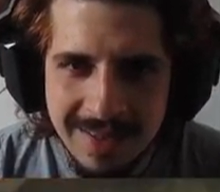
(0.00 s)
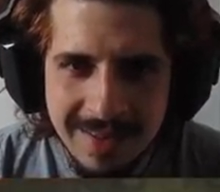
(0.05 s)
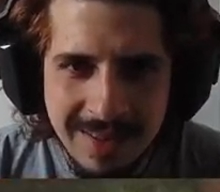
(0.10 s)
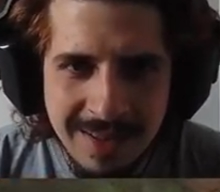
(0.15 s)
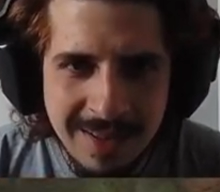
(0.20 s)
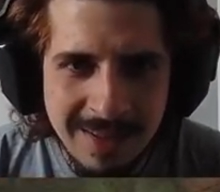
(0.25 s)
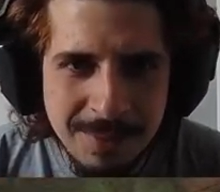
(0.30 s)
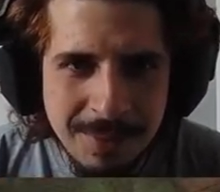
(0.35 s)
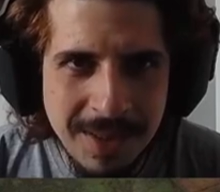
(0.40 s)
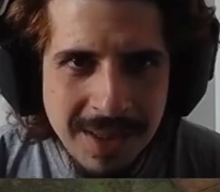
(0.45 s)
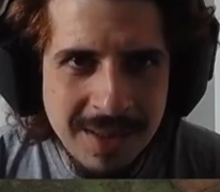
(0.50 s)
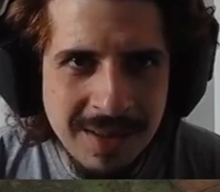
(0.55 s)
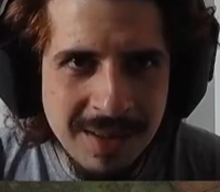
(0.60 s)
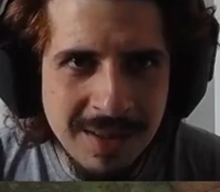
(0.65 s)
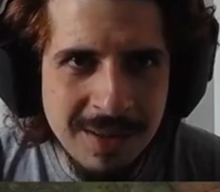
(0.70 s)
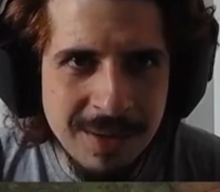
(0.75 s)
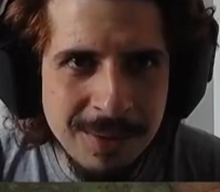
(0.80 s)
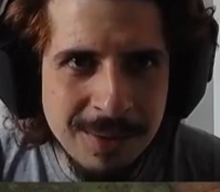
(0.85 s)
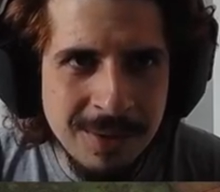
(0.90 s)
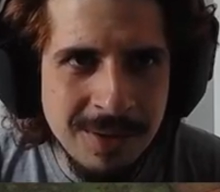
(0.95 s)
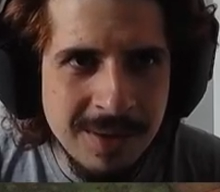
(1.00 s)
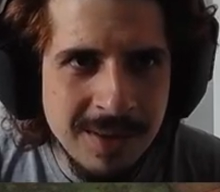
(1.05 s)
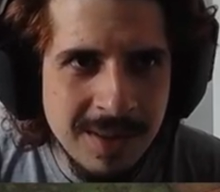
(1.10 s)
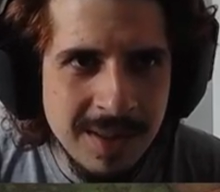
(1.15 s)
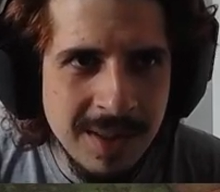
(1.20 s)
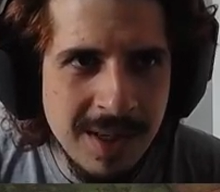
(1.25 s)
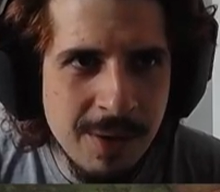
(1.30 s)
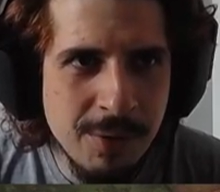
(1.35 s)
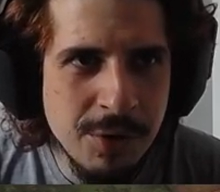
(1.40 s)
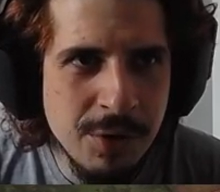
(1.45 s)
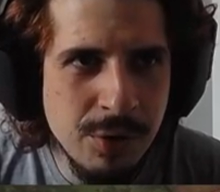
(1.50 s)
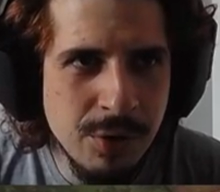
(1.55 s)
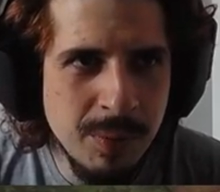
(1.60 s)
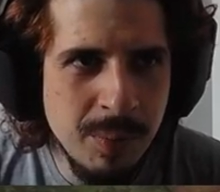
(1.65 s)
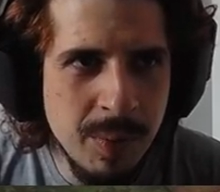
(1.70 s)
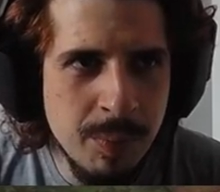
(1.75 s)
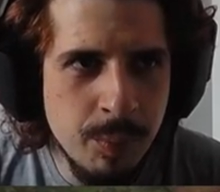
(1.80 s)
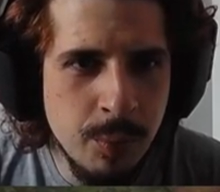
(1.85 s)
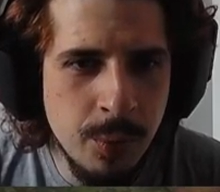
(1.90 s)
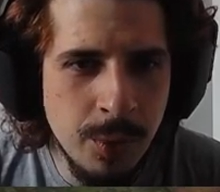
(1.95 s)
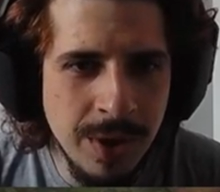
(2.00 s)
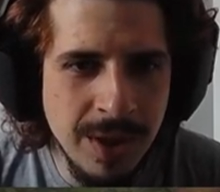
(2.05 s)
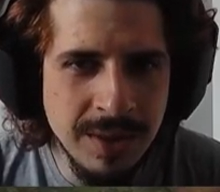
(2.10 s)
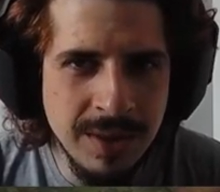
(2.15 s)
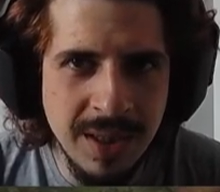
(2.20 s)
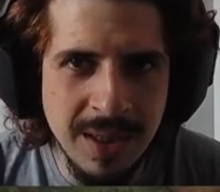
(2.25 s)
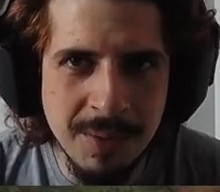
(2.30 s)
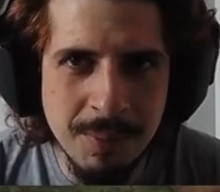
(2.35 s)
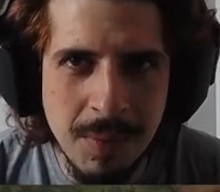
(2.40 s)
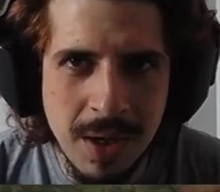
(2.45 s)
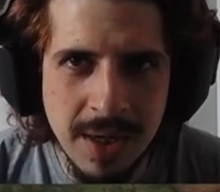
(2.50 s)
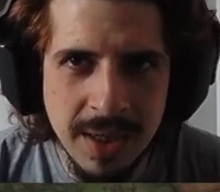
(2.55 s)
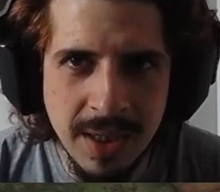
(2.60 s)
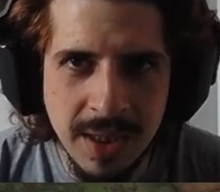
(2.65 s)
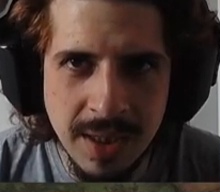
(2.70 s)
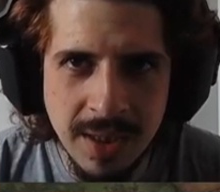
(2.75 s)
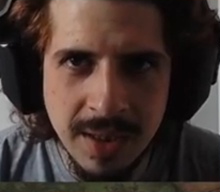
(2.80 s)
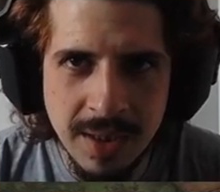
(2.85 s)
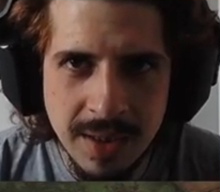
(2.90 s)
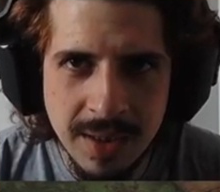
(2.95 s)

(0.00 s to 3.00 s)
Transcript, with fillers: There we go. And now we should be printing money.